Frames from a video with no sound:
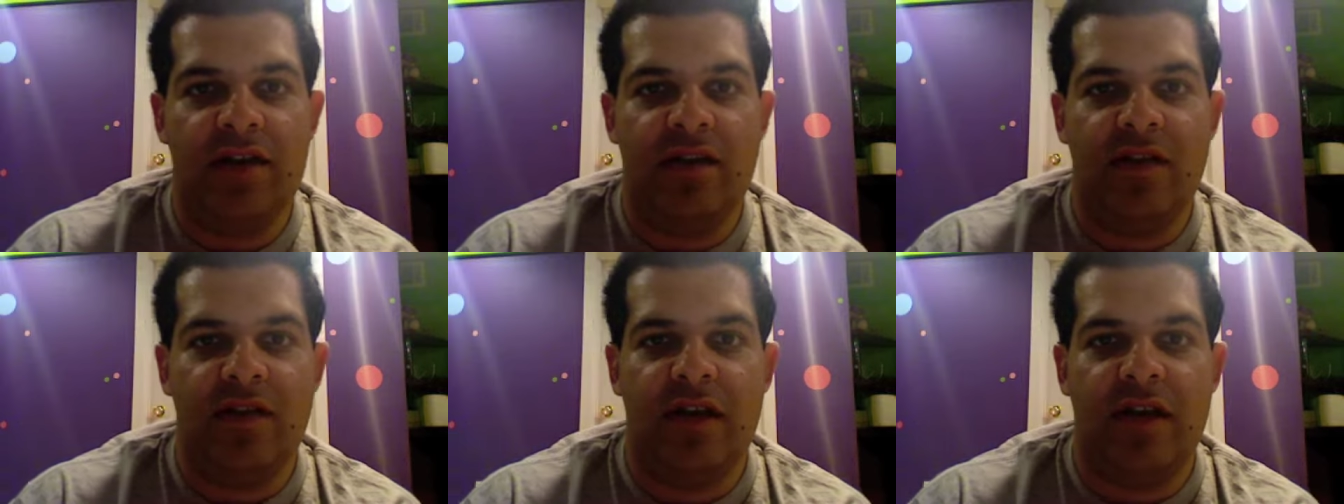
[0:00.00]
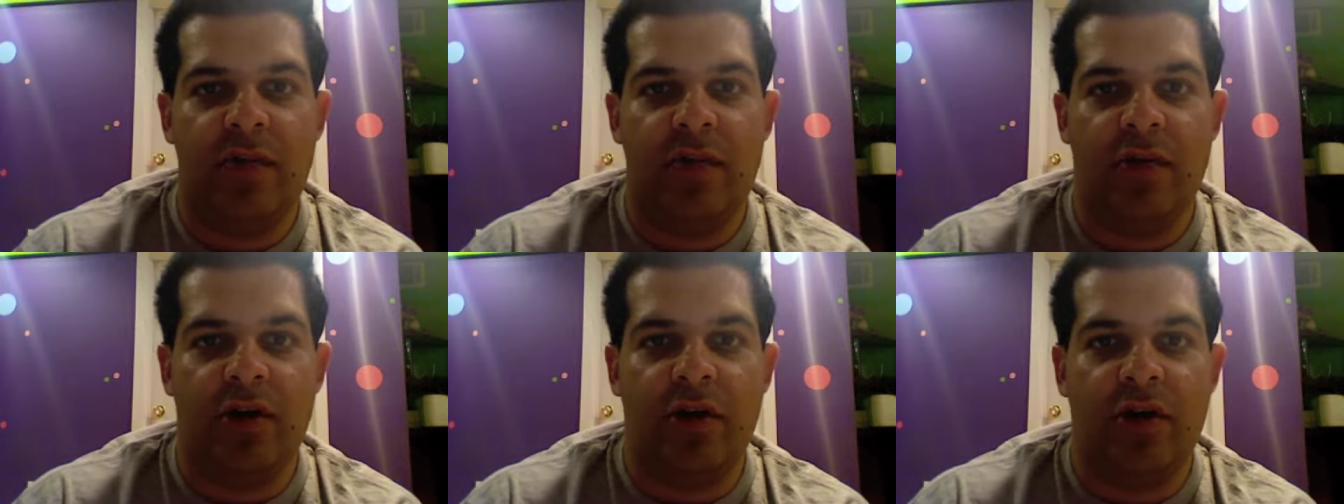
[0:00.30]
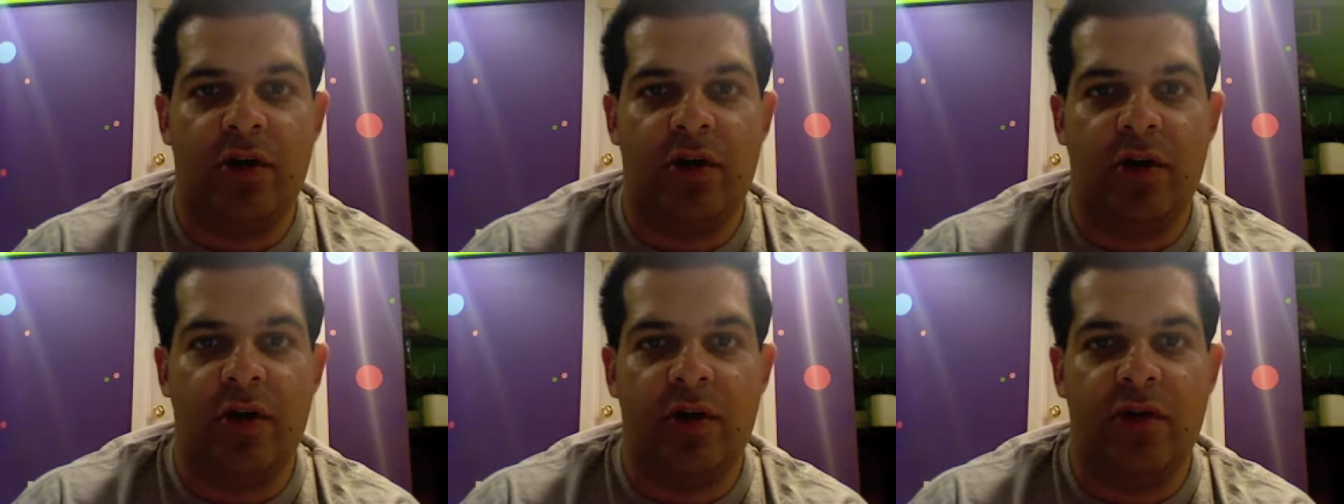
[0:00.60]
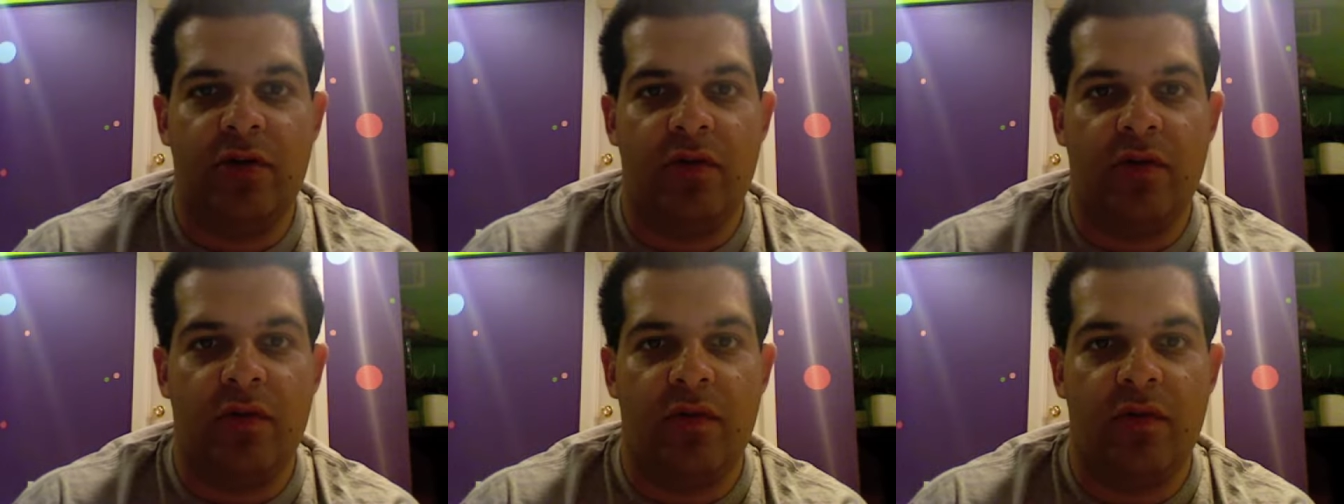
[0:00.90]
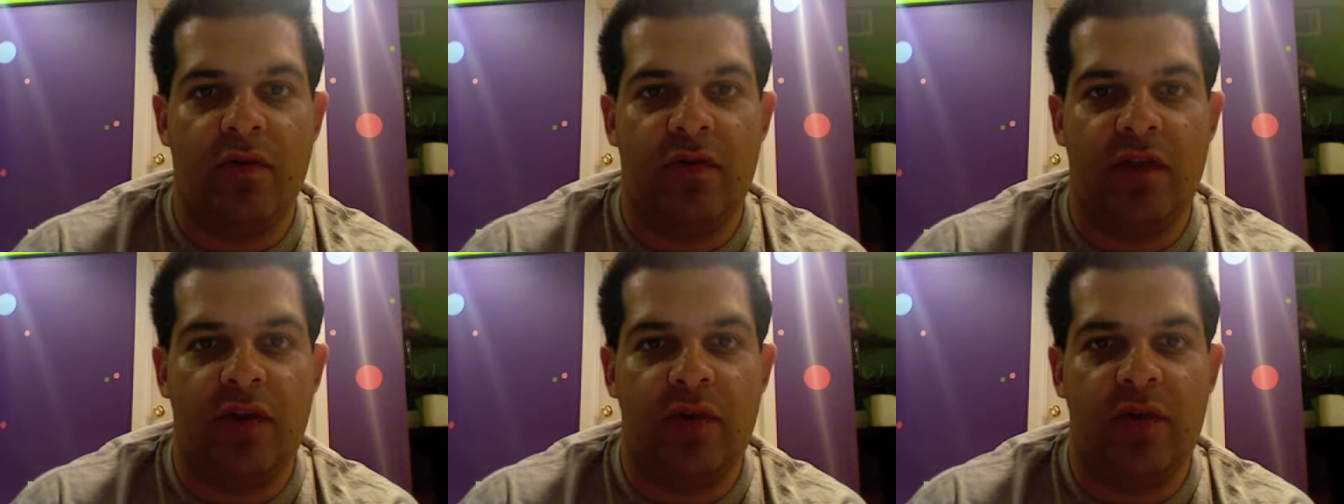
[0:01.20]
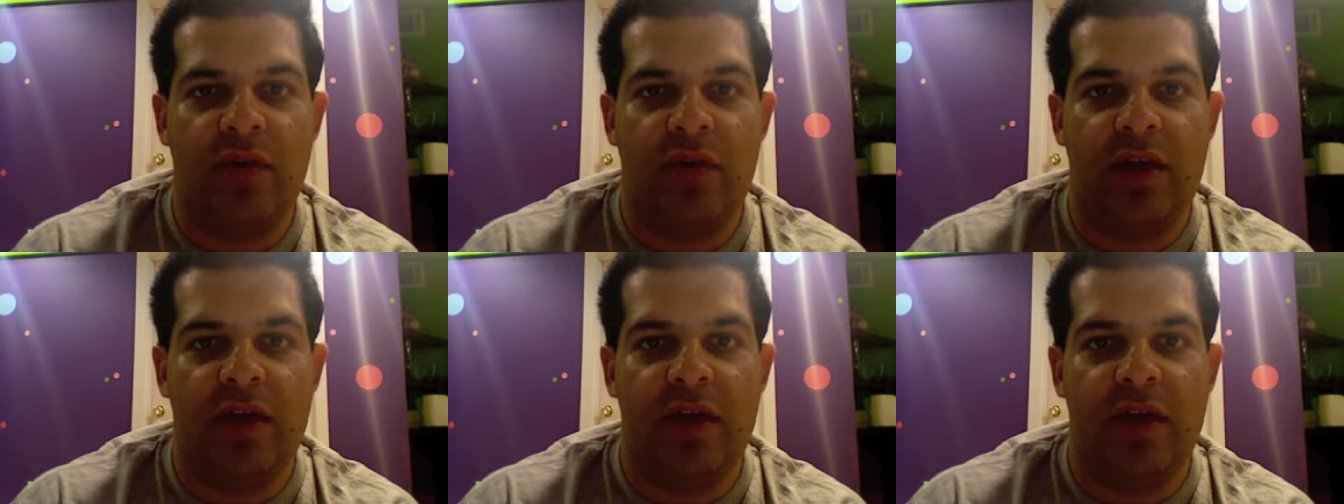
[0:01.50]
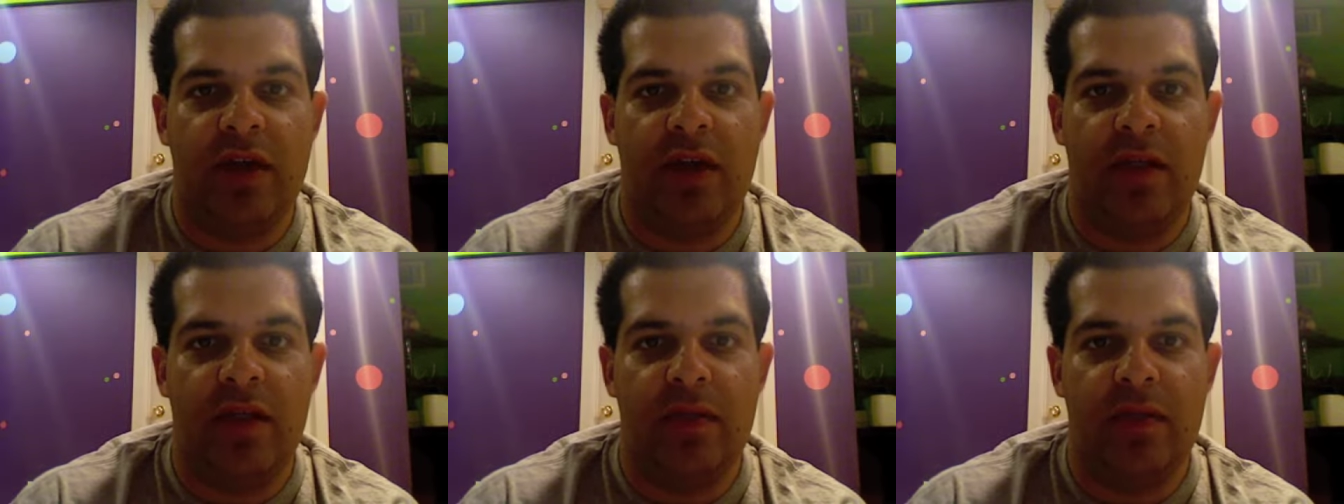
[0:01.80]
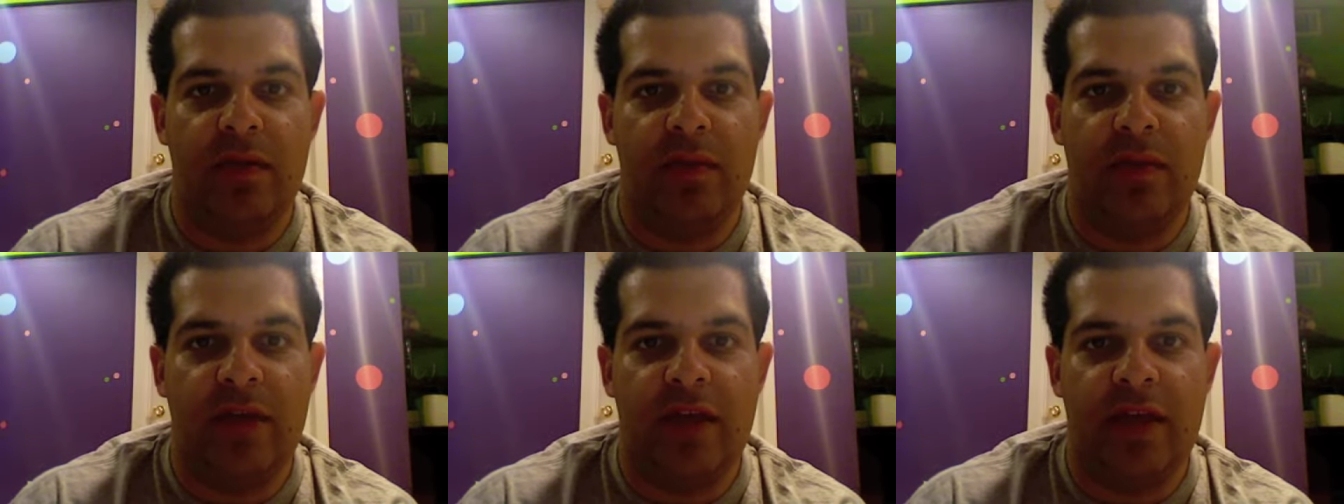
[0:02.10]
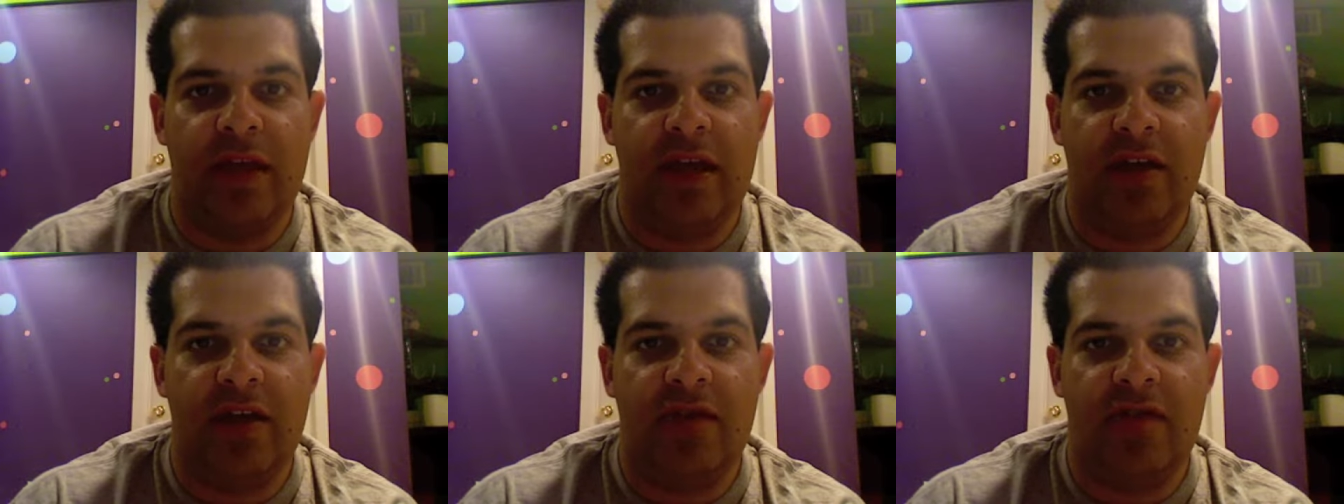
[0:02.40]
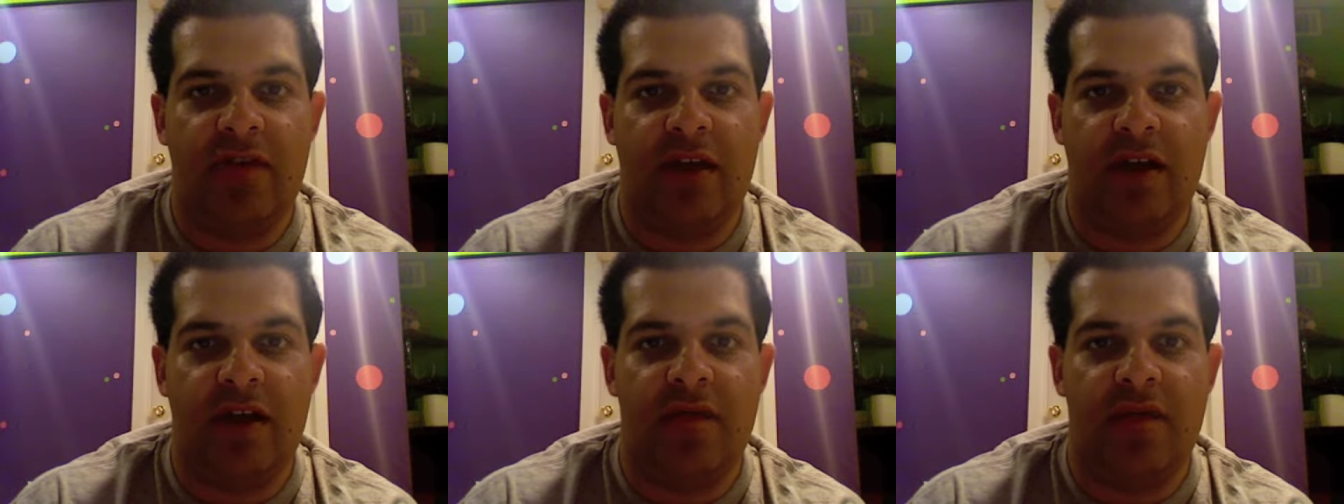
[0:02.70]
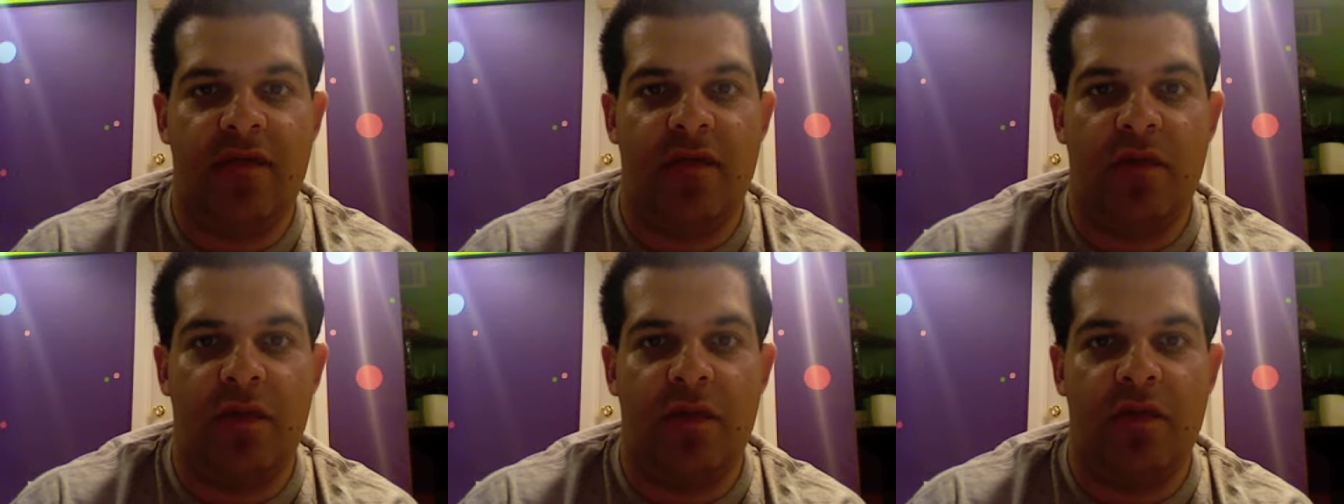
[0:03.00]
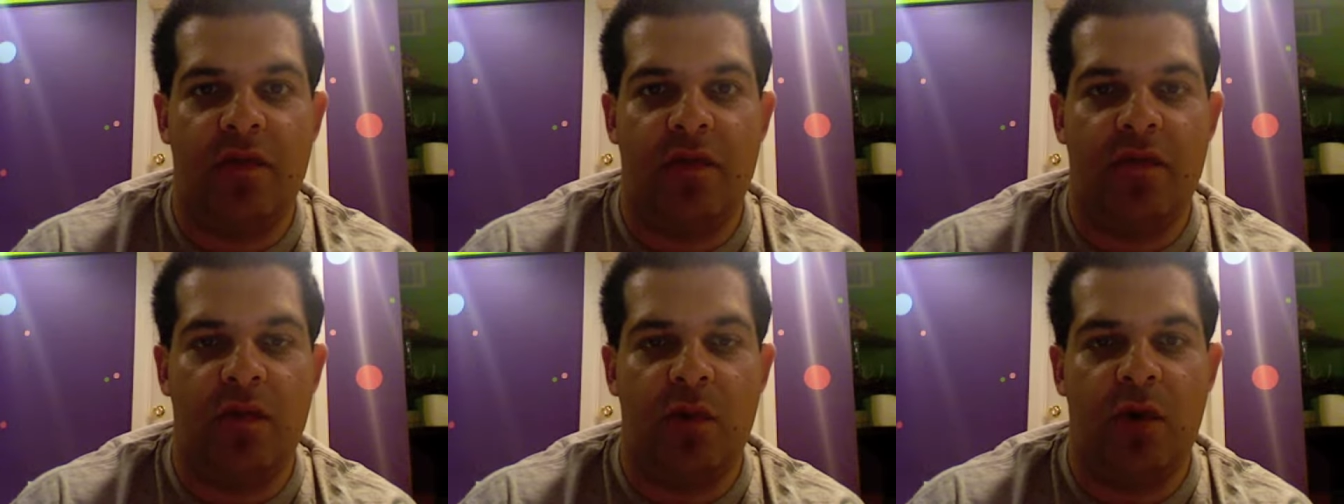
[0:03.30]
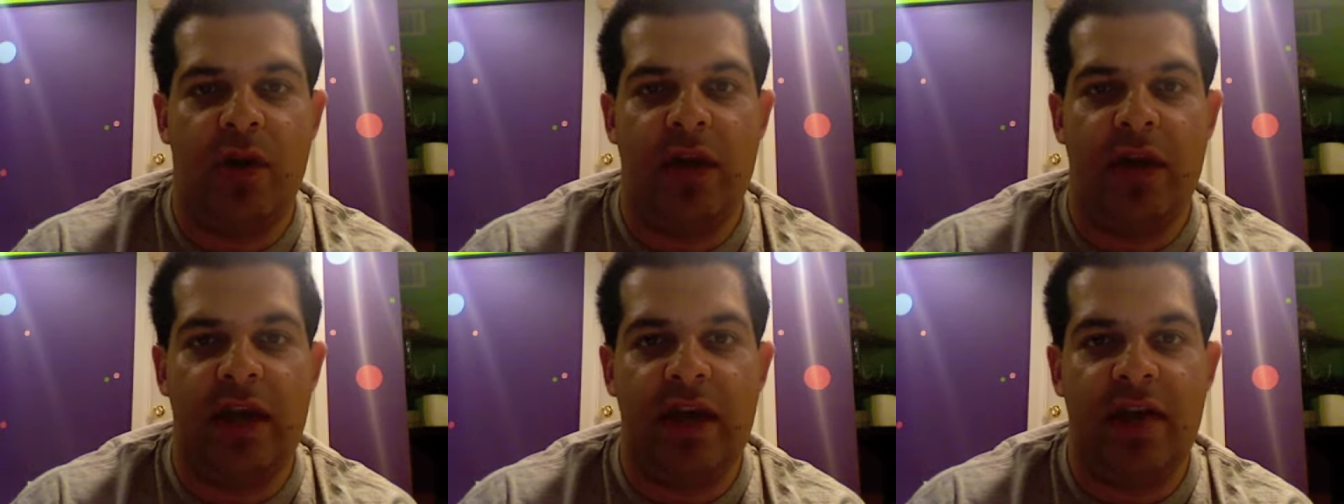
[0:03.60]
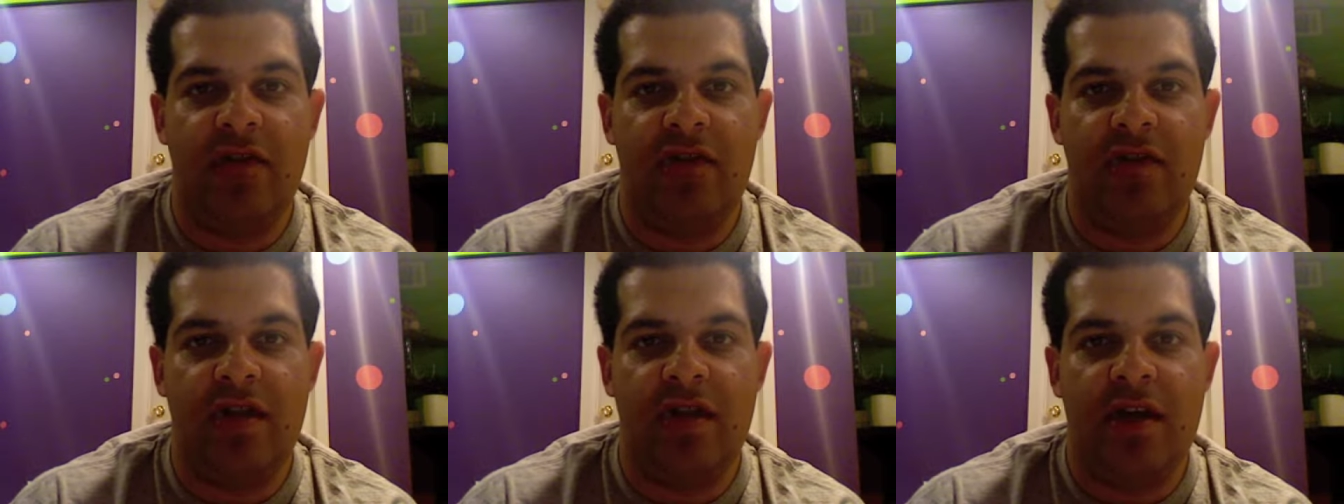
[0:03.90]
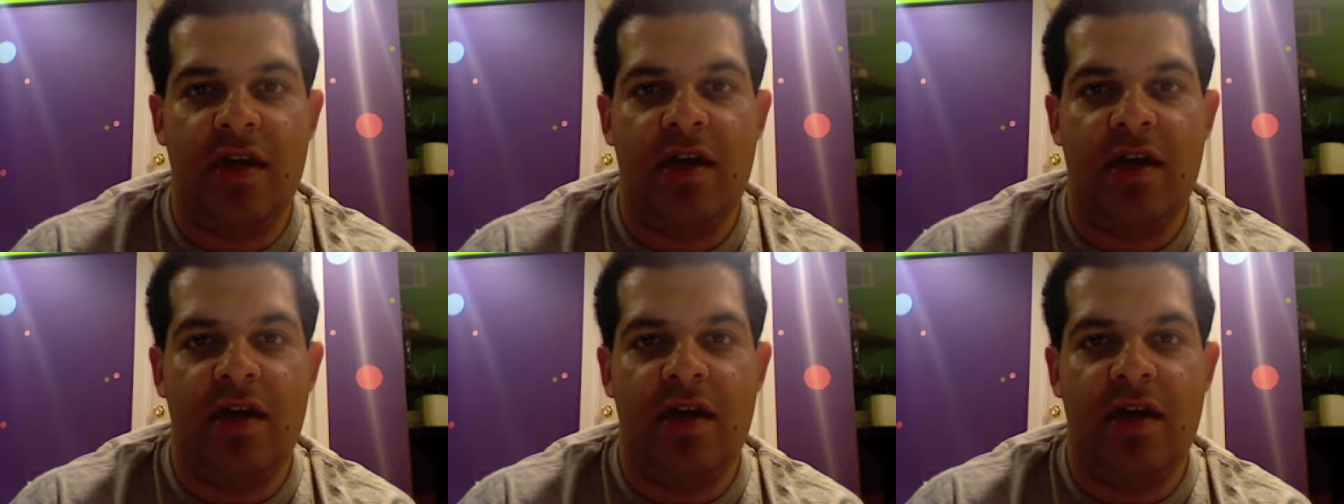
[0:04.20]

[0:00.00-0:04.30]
Today we're going to review the alumacase iPhone 4 case.